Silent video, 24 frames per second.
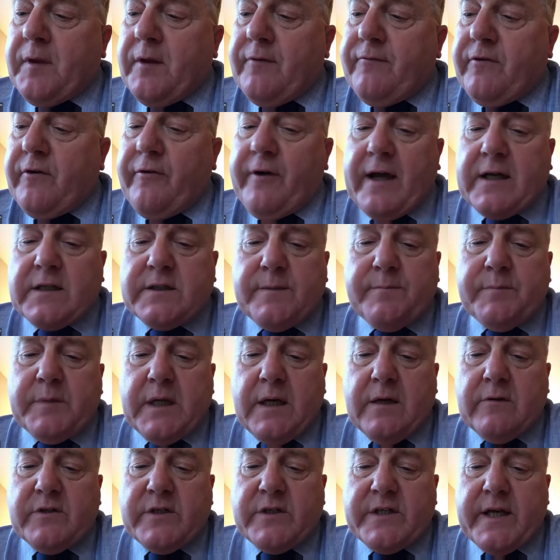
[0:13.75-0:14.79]
for Wrexham
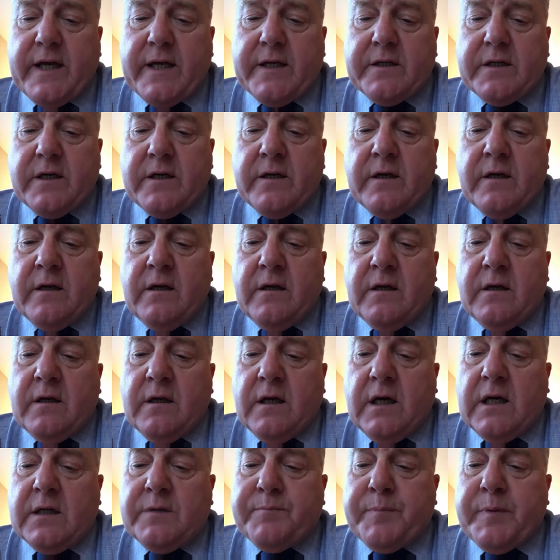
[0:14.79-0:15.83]
Town Centre,
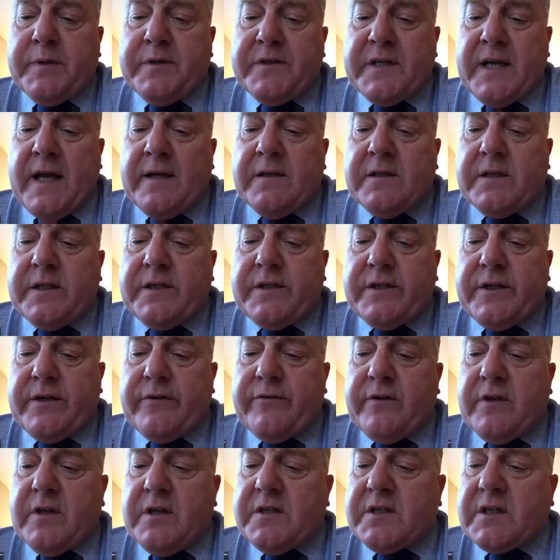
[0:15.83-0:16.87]
as presented
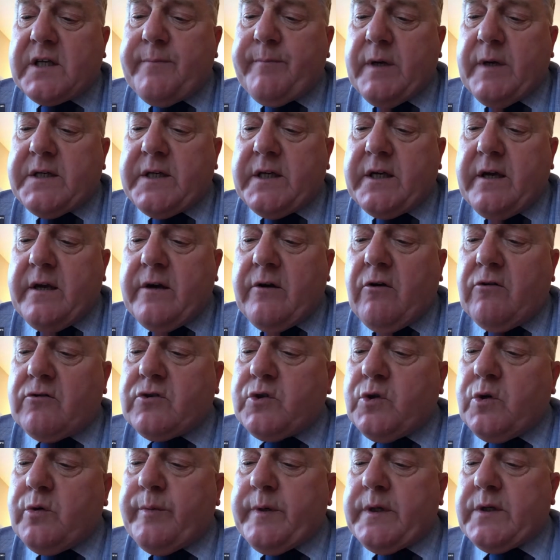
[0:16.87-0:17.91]
to this committee in
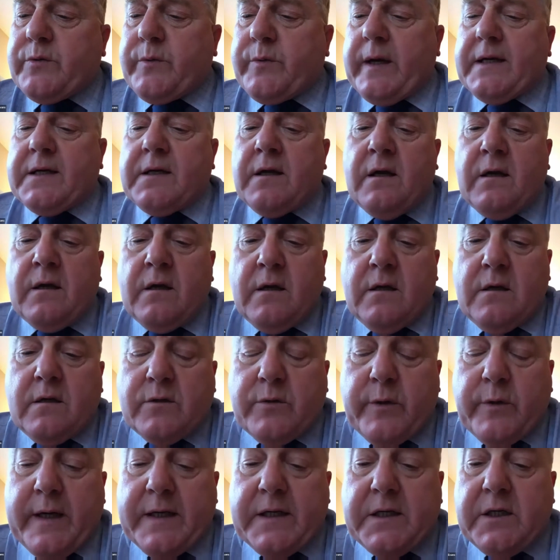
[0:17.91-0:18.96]
October
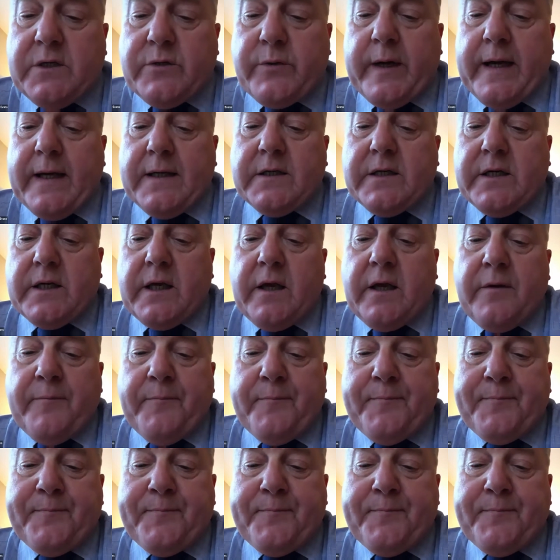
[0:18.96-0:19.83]
2020.